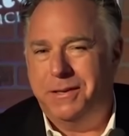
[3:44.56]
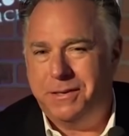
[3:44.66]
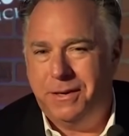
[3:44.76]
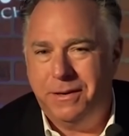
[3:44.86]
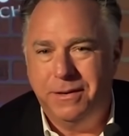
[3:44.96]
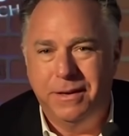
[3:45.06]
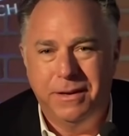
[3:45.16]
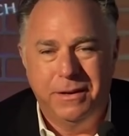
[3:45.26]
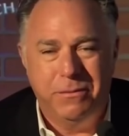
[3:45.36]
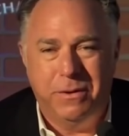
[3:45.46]
this year,
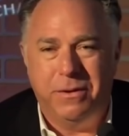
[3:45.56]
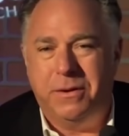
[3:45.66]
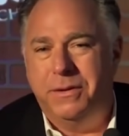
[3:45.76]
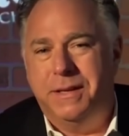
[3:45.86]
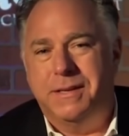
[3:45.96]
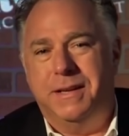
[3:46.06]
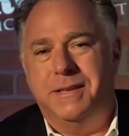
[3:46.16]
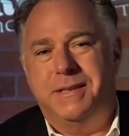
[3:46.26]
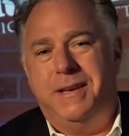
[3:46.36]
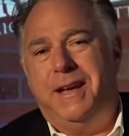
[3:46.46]
with all these
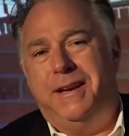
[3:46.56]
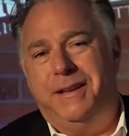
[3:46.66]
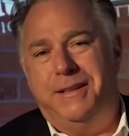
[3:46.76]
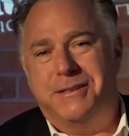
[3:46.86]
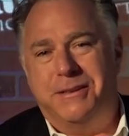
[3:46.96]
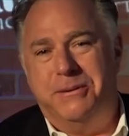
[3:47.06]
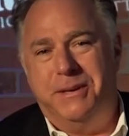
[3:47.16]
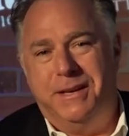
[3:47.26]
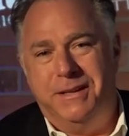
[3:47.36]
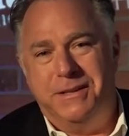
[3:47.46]
insanity that's
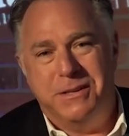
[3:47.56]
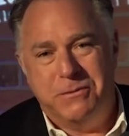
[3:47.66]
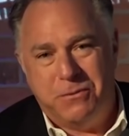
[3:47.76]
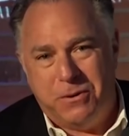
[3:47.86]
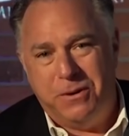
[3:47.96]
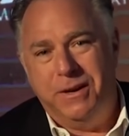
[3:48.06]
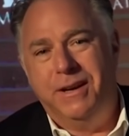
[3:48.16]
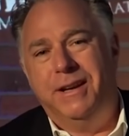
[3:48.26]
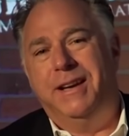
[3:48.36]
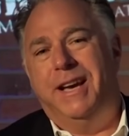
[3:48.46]
going on. This is war,
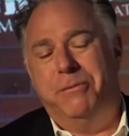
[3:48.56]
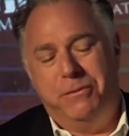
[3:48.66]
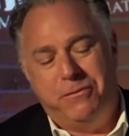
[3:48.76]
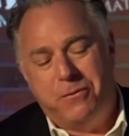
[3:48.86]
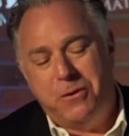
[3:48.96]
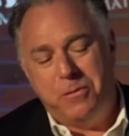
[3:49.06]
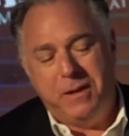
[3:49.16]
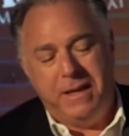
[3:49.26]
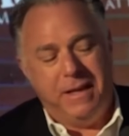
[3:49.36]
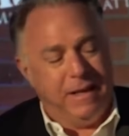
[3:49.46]
and we're
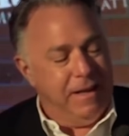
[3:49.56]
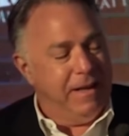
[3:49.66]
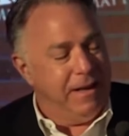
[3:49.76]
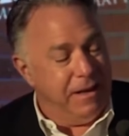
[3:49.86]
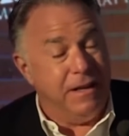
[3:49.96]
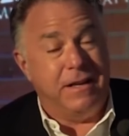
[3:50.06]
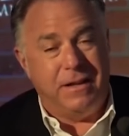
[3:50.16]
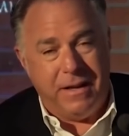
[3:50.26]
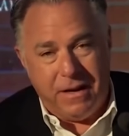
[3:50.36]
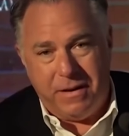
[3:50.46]
formally going to
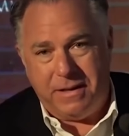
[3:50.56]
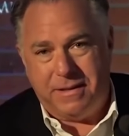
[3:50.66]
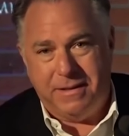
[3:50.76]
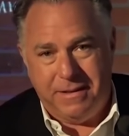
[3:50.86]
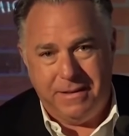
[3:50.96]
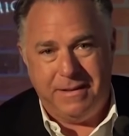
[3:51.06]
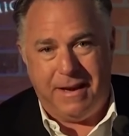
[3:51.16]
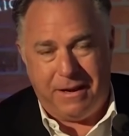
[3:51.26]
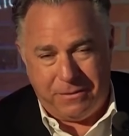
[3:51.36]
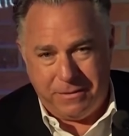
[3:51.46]
declare it
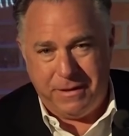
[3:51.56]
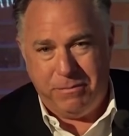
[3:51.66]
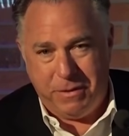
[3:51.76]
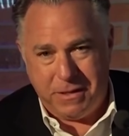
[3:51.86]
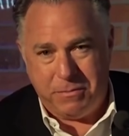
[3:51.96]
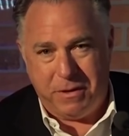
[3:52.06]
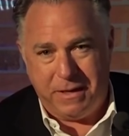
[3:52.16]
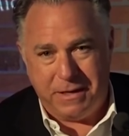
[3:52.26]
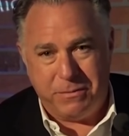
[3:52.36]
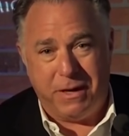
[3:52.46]
now in Pittsburgh
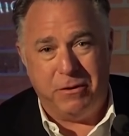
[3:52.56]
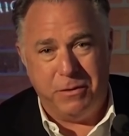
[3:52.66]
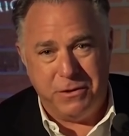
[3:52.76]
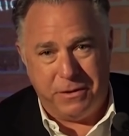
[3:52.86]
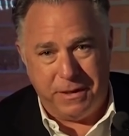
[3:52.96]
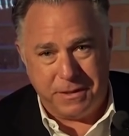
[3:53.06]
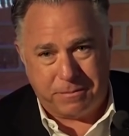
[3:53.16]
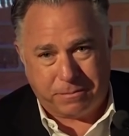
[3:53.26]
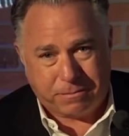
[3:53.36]
next week. I hope you join us.